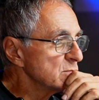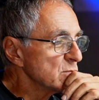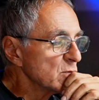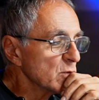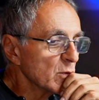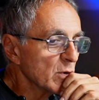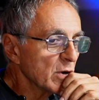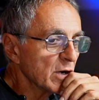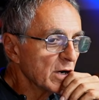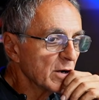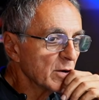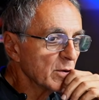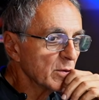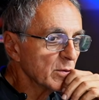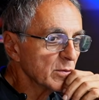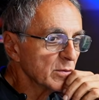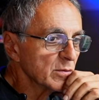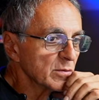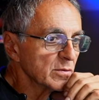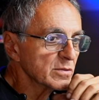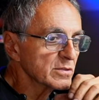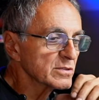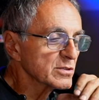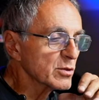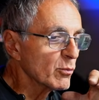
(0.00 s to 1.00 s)
Wow,
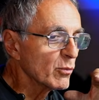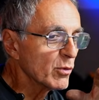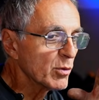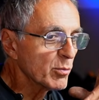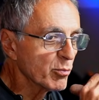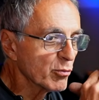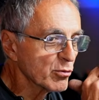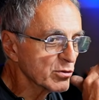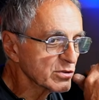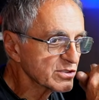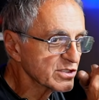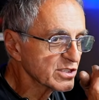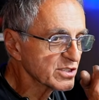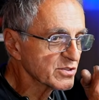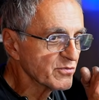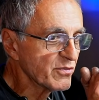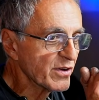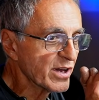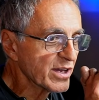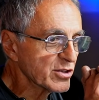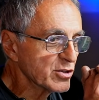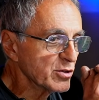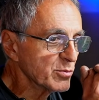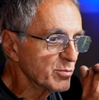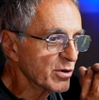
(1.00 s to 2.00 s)
it's a 1.6
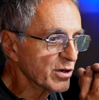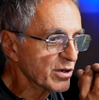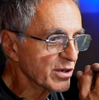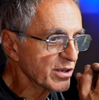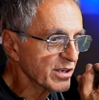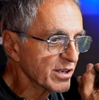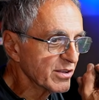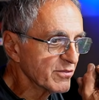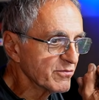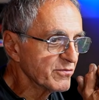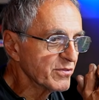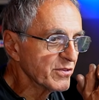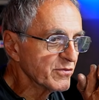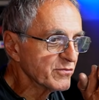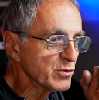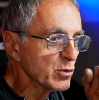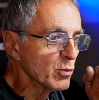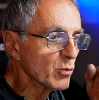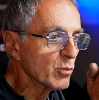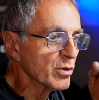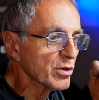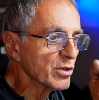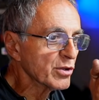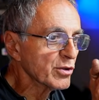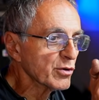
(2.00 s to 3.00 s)
vacuum on it at
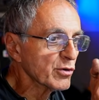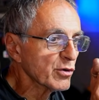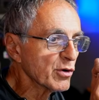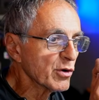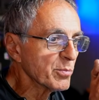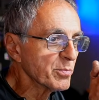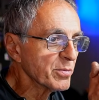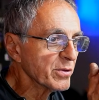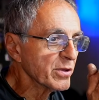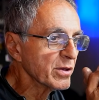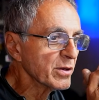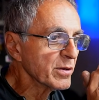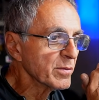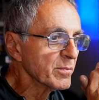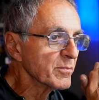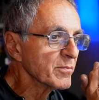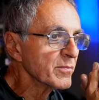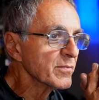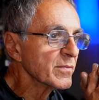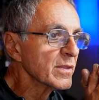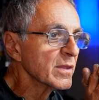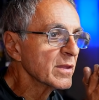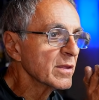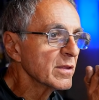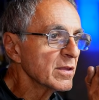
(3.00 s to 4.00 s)
5100 RPM.
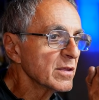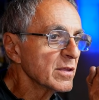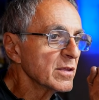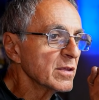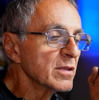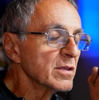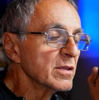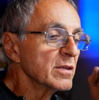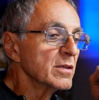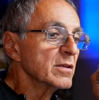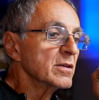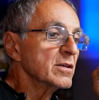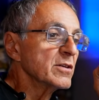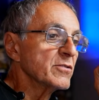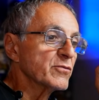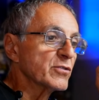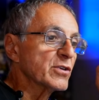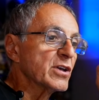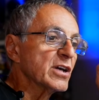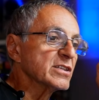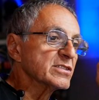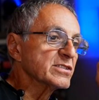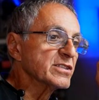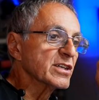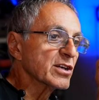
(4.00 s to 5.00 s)
If you
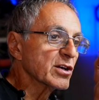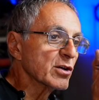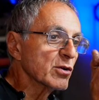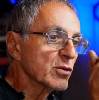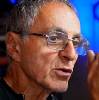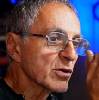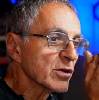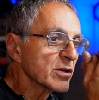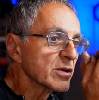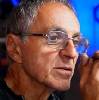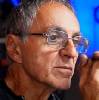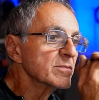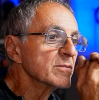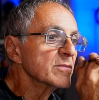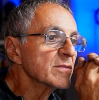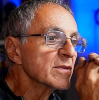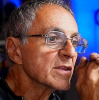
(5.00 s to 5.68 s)
guys take a look.